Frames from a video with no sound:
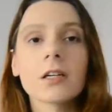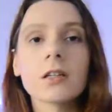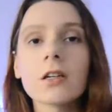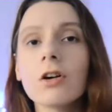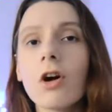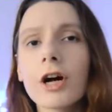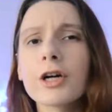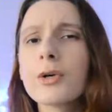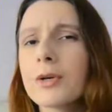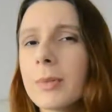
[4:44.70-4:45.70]
The gore
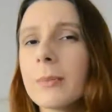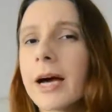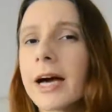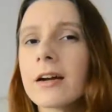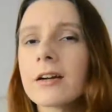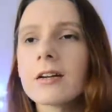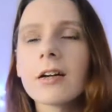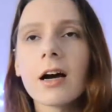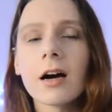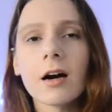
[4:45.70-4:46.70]
could be better,
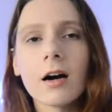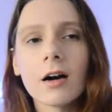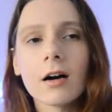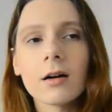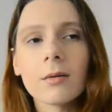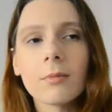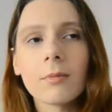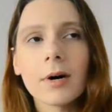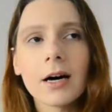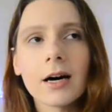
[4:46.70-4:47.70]

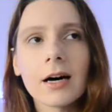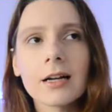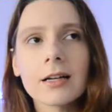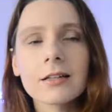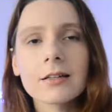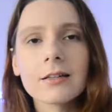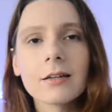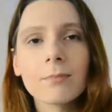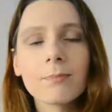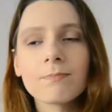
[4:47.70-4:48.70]
but
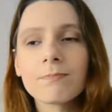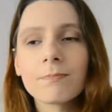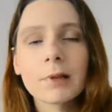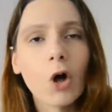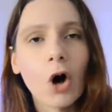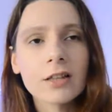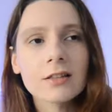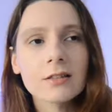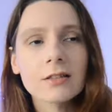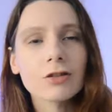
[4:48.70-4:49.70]
the plot,
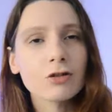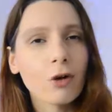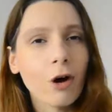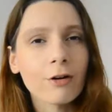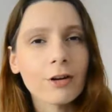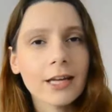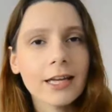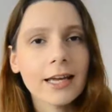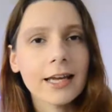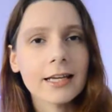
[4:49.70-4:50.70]
the
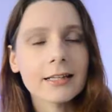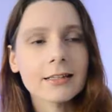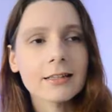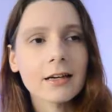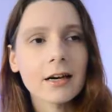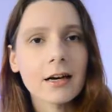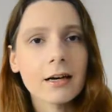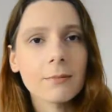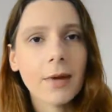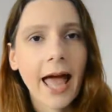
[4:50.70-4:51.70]
story, and
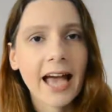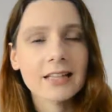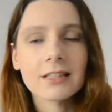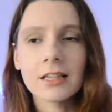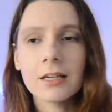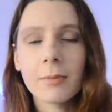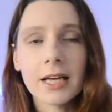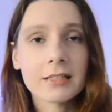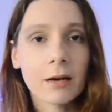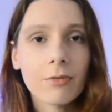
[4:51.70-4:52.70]
the acting
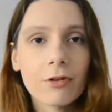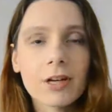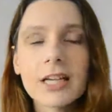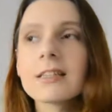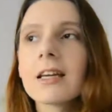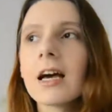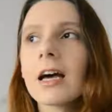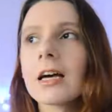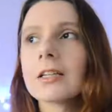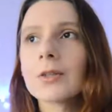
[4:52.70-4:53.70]
makes up for it,
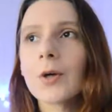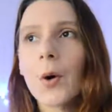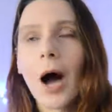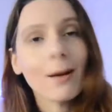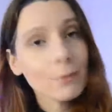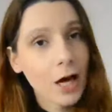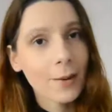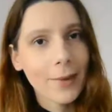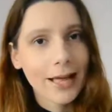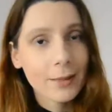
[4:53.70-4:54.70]
so I'm
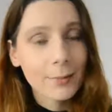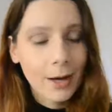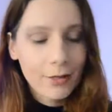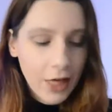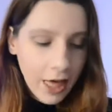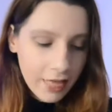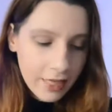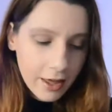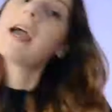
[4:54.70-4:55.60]
not mad about that.